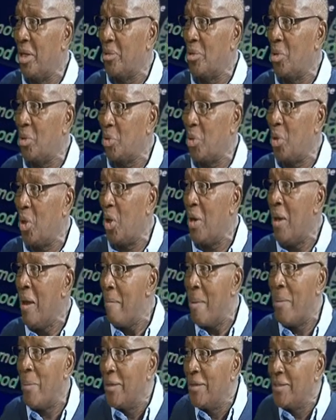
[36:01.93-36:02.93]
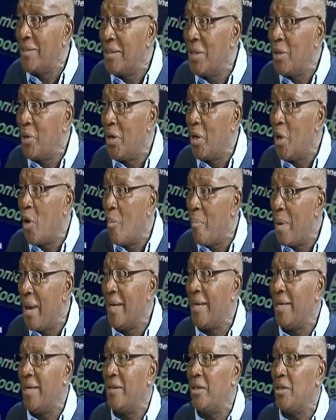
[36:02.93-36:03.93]
No, so people them still know they
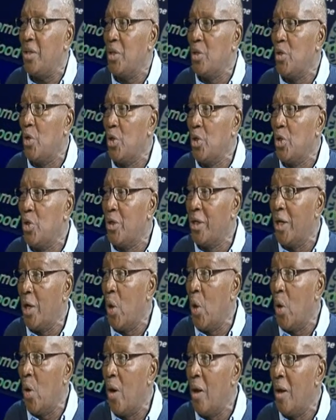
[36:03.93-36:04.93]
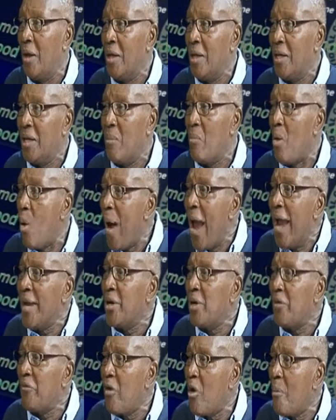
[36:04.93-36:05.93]
obey the law. But why they
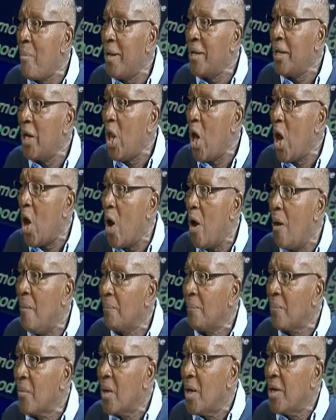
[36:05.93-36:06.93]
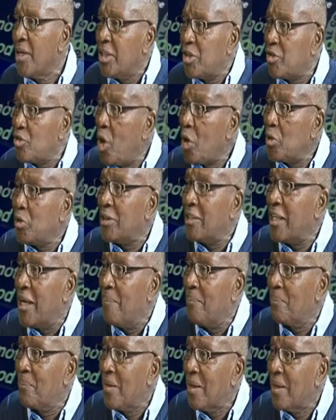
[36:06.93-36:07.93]
not for obey the law? The structures them
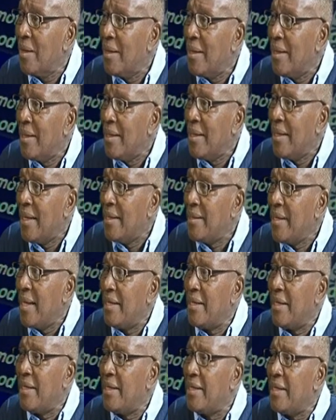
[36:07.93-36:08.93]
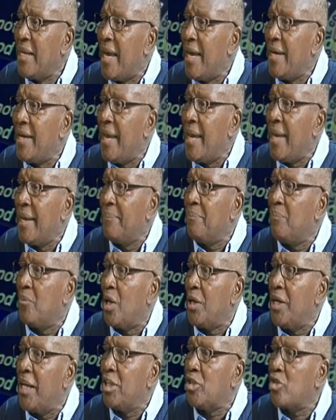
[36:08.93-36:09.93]

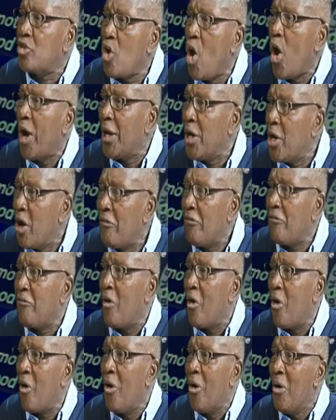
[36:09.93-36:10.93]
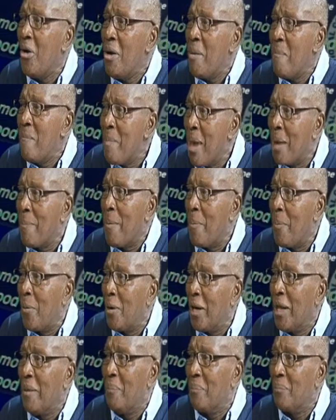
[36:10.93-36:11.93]
they're strong enough for make people
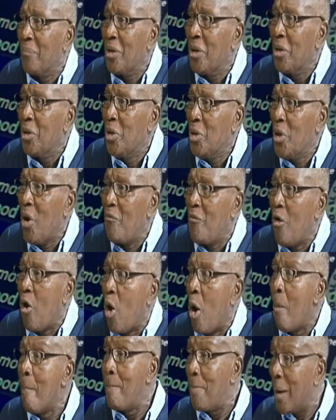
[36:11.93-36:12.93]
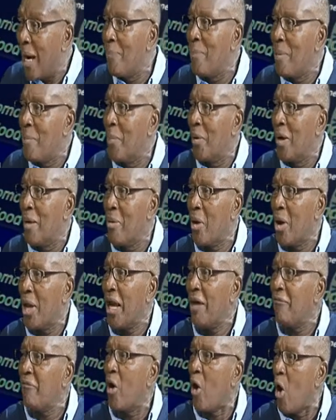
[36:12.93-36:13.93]
them for compel people them, because
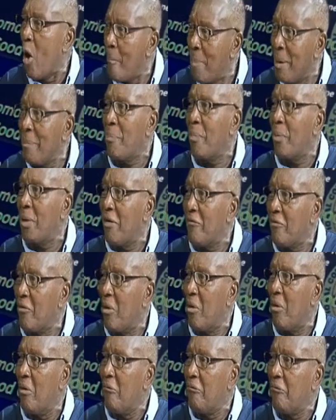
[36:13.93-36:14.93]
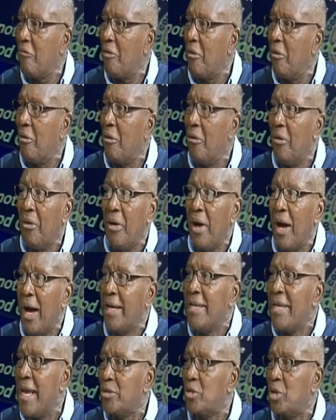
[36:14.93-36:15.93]
for compel people them for
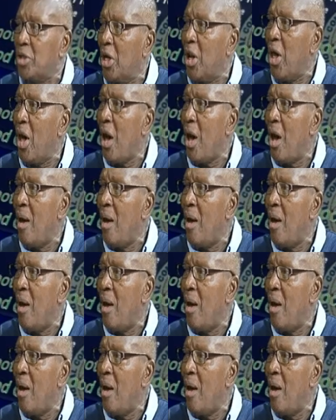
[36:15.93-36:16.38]
adhere to the law.